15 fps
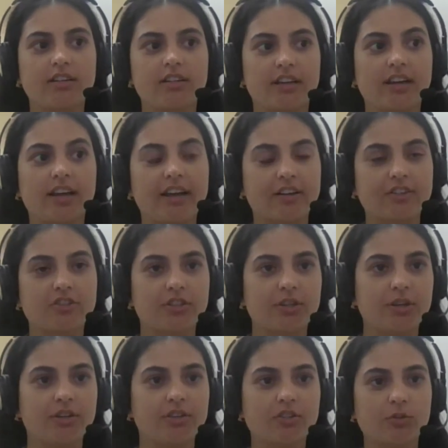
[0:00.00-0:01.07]
like
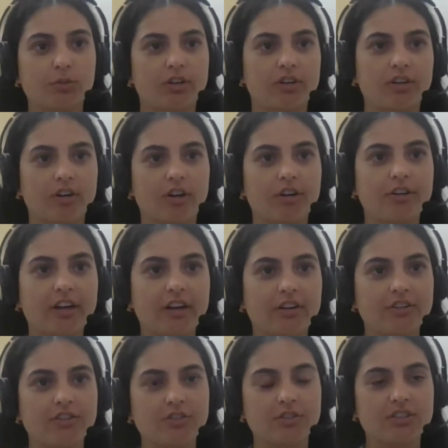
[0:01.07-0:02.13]
actually spurred it on, or how
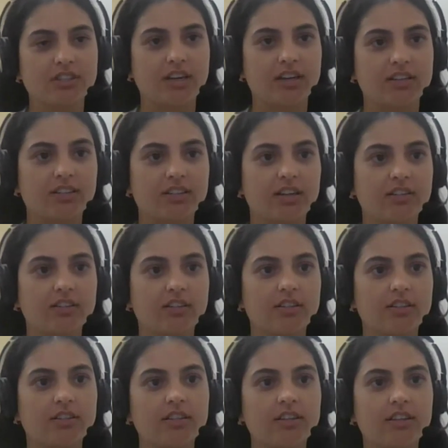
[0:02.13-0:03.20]
did you decide exactly
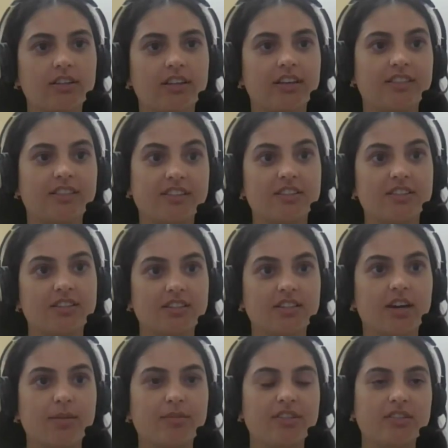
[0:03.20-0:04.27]
like this is the
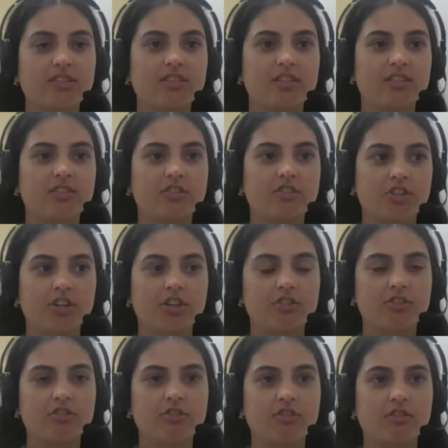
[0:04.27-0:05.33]
time that this needs to
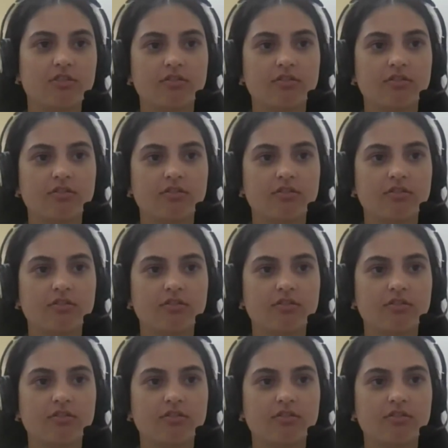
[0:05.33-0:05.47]
change?